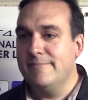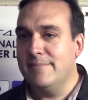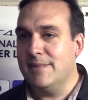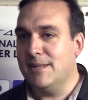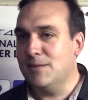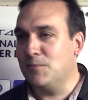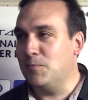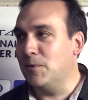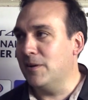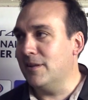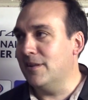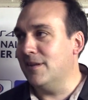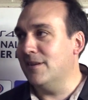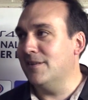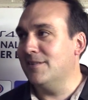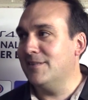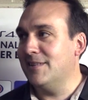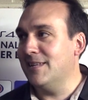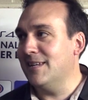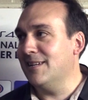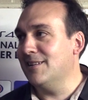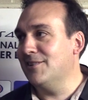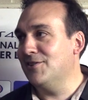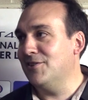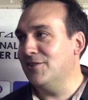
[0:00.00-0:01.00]
it's one of those
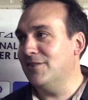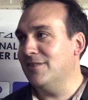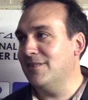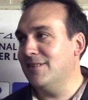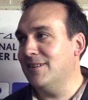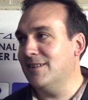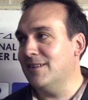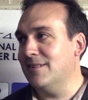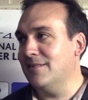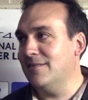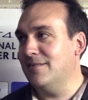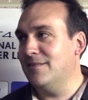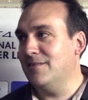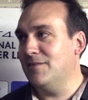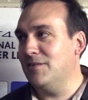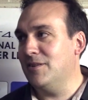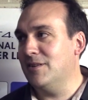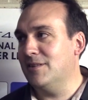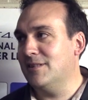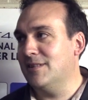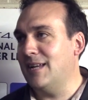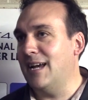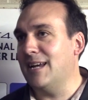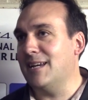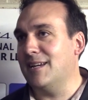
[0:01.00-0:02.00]
things, you
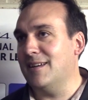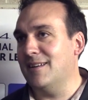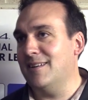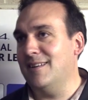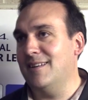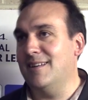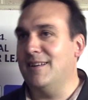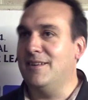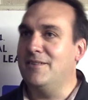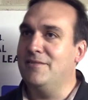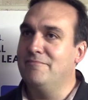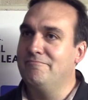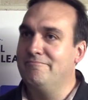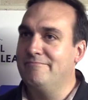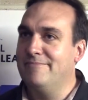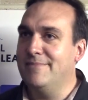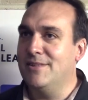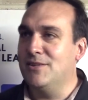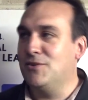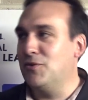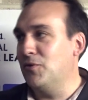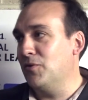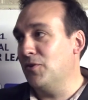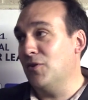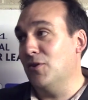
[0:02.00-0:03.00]
take it, you know,
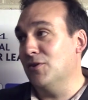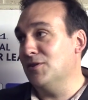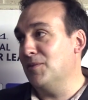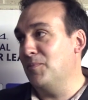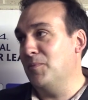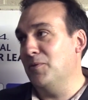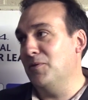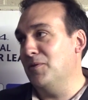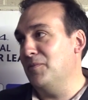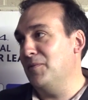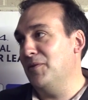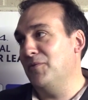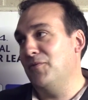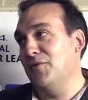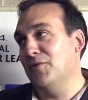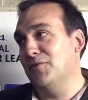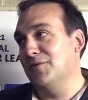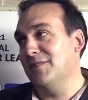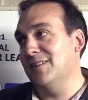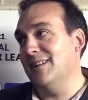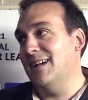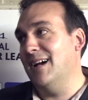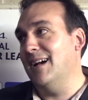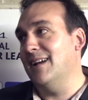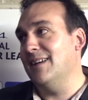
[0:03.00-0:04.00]
the two guys I put in the midfield
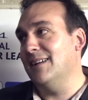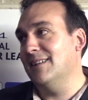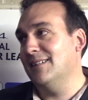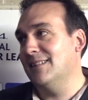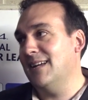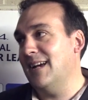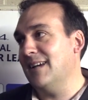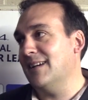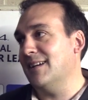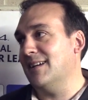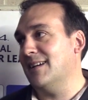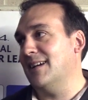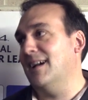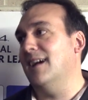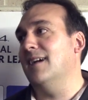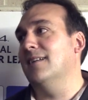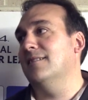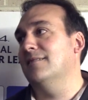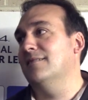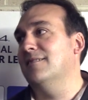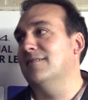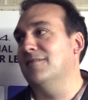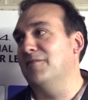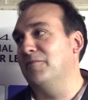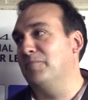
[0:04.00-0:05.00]
today, you take a
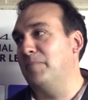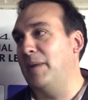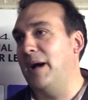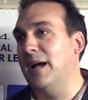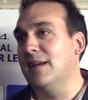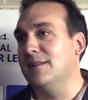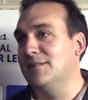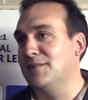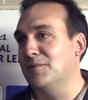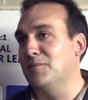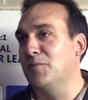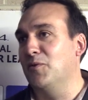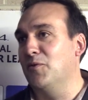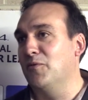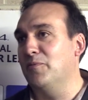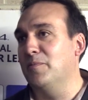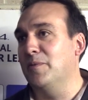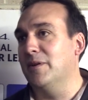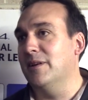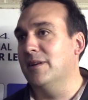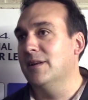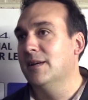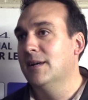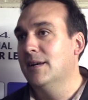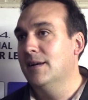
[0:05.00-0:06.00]
cut of pace and
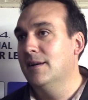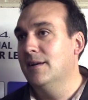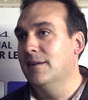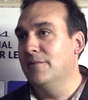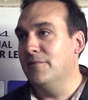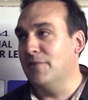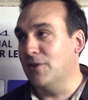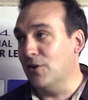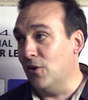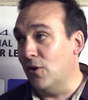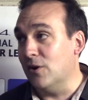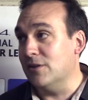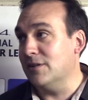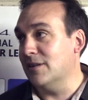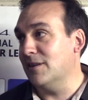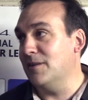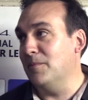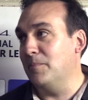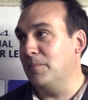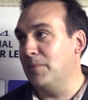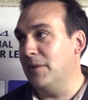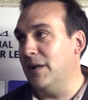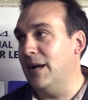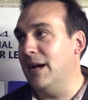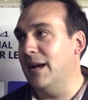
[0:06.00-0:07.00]
movement for guys that
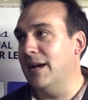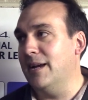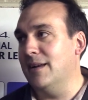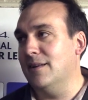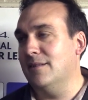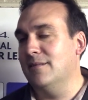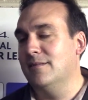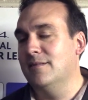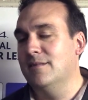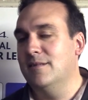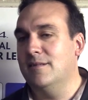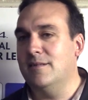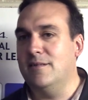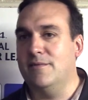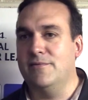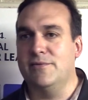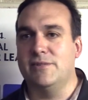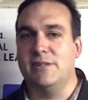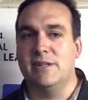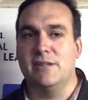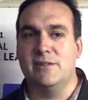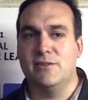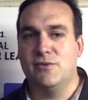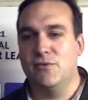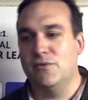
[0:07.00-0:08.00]
can play, and
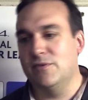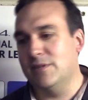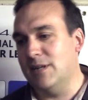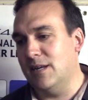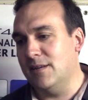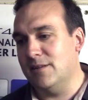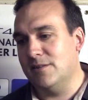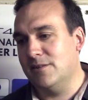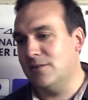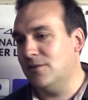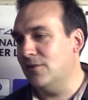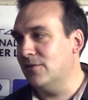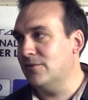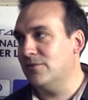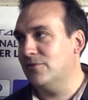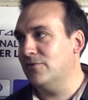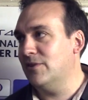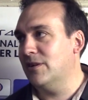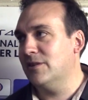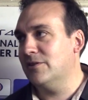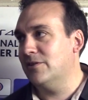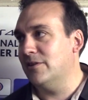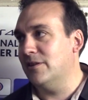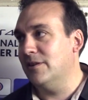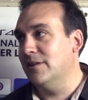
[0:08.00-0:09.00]
obviously as soon as they just lost
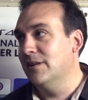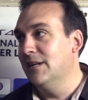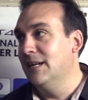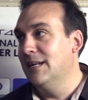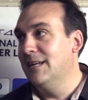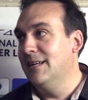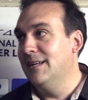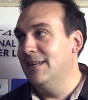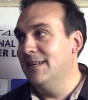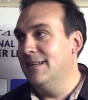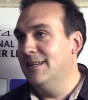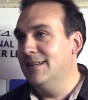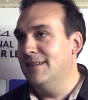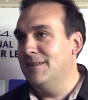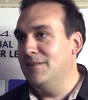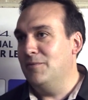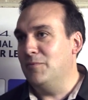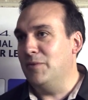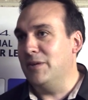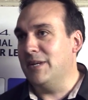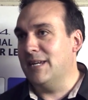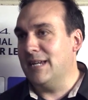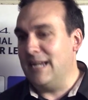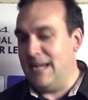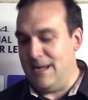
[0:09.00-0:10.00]
structure,
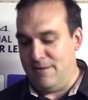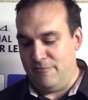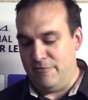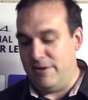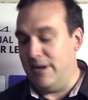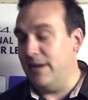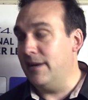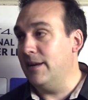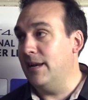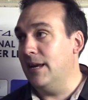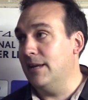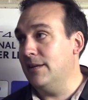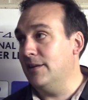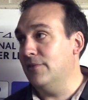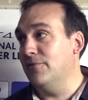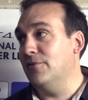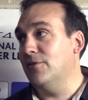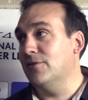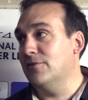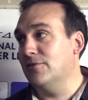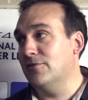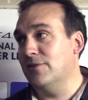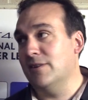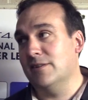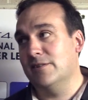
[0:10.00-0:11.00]
and you can't run and you've
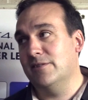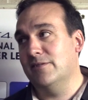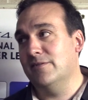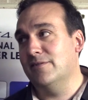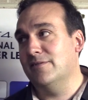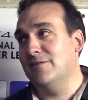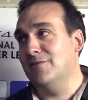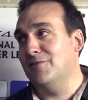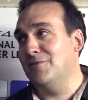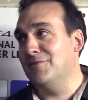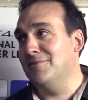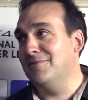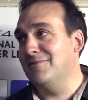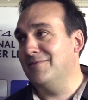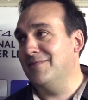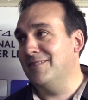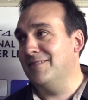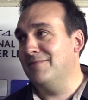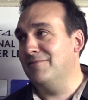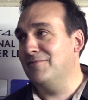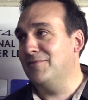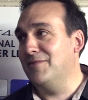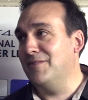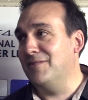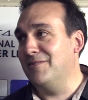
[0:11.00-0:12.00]
lost structure, it's all,
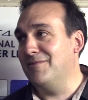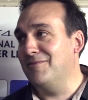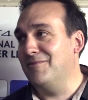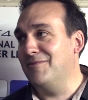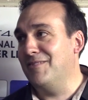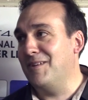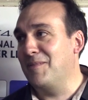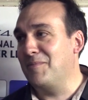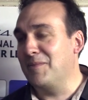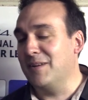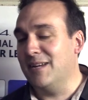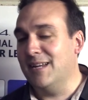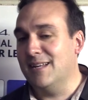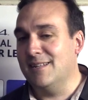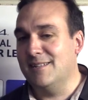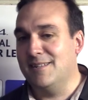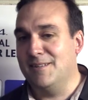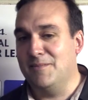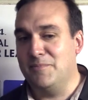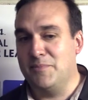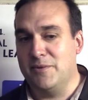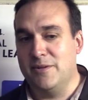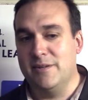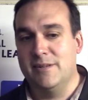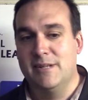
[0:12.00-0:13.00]
we're up against
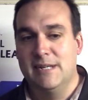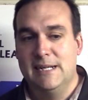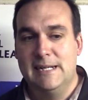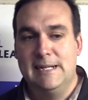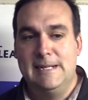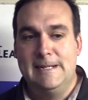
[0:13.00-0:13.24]
it, but,